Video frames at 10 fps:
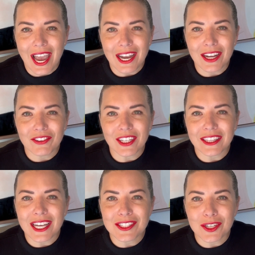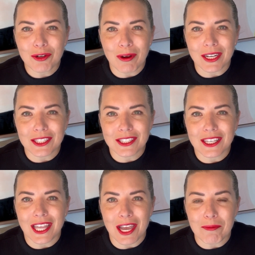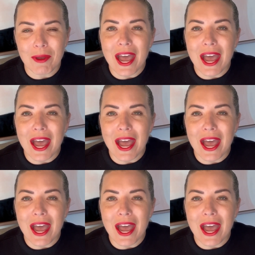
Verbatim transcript: And I think that's a credit to them